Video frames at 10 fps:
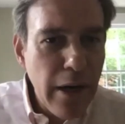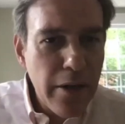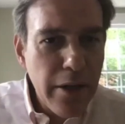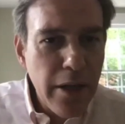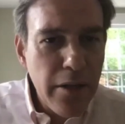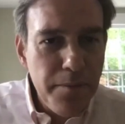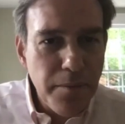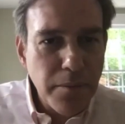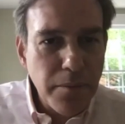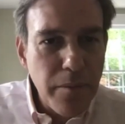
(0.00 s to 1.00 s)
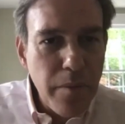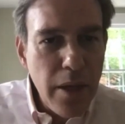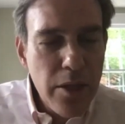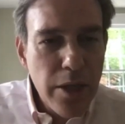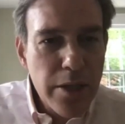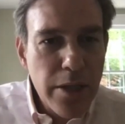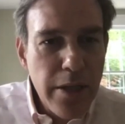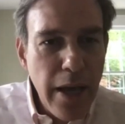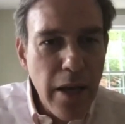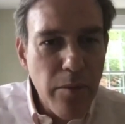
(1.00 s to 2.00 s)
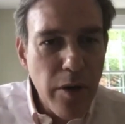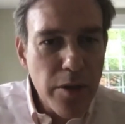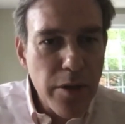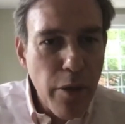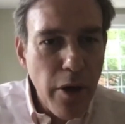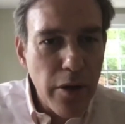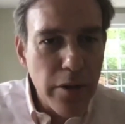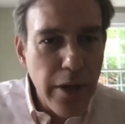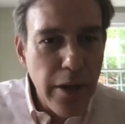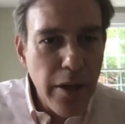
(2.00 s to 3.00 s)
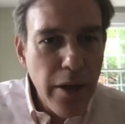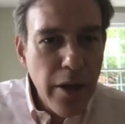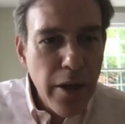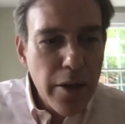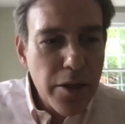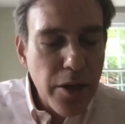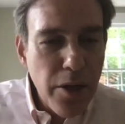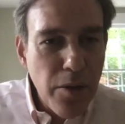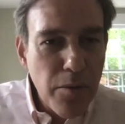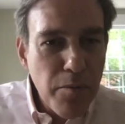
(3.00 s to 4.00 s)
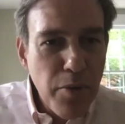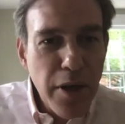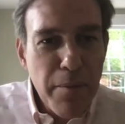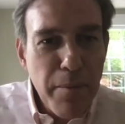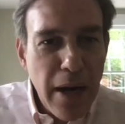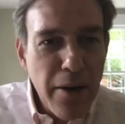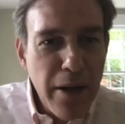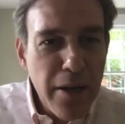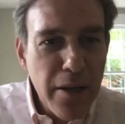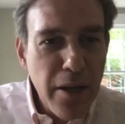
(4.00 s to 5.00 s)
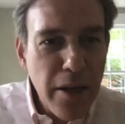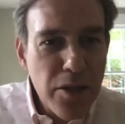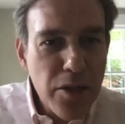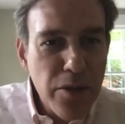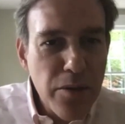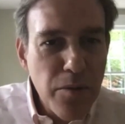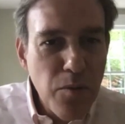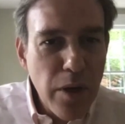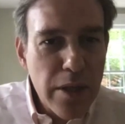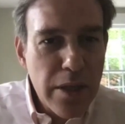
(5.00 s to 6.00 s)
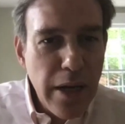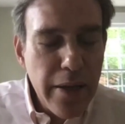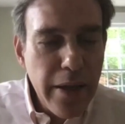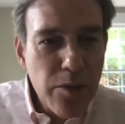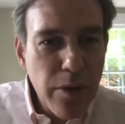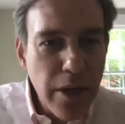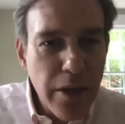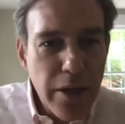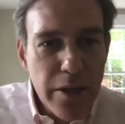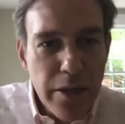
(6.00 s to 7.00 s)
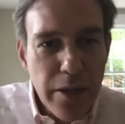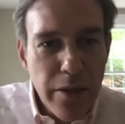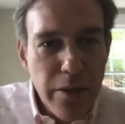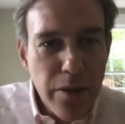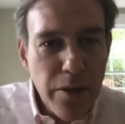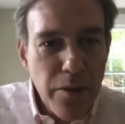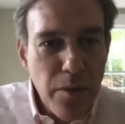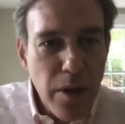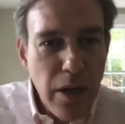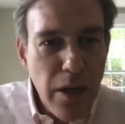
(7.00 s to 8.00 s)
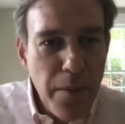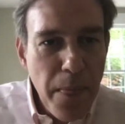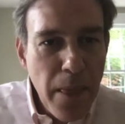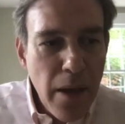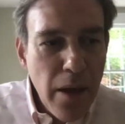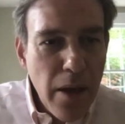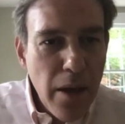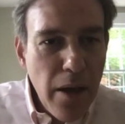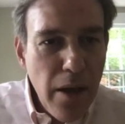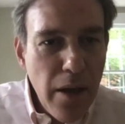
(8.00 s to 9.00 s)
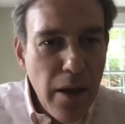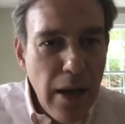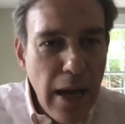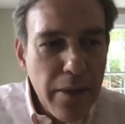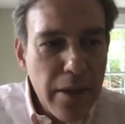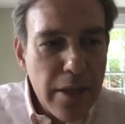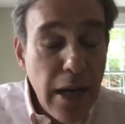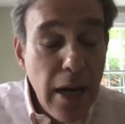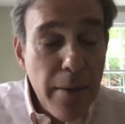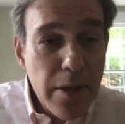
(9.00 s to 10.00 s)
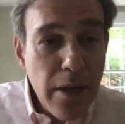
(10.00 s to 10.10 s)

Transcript: did, just as A.M. Rosenthal did. So putting Barry to one side, that's what I'm going to continue to do at the Times.